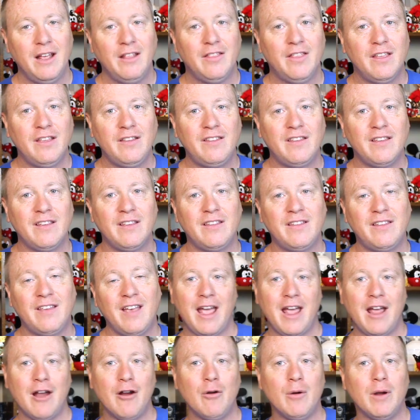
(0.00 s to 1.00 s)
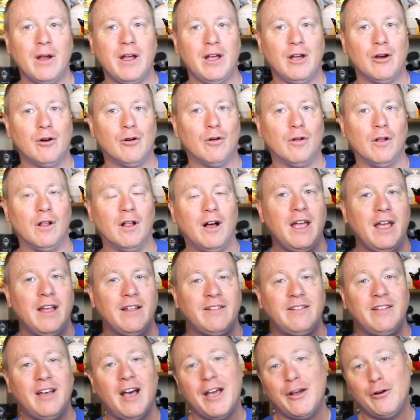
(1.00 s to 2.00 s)
This is Ariel.
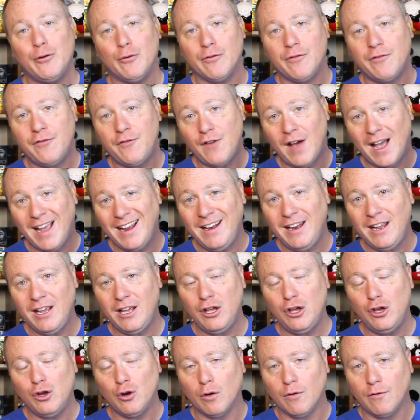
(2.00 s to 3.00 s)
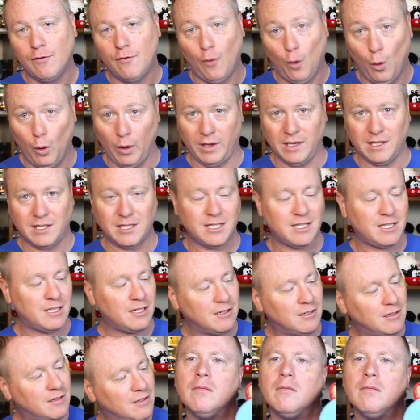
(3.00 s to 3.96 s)
It's titled Finding Your Voice.